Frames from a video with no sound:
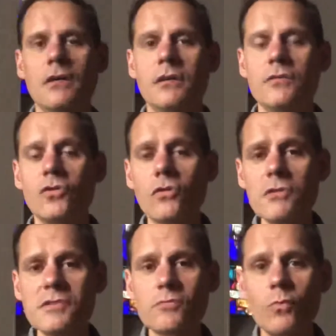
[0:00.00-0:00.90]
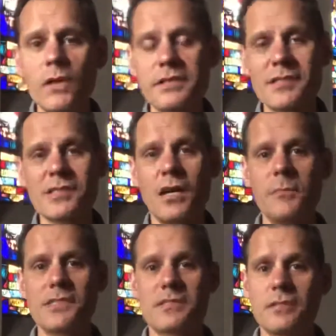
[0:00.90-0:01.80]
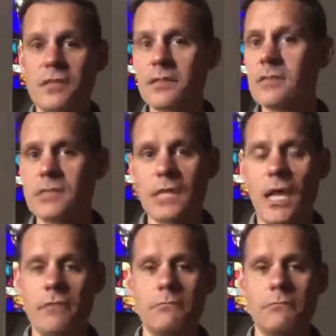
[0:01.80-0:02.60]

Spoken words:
And notice what the psalmist doesn't say.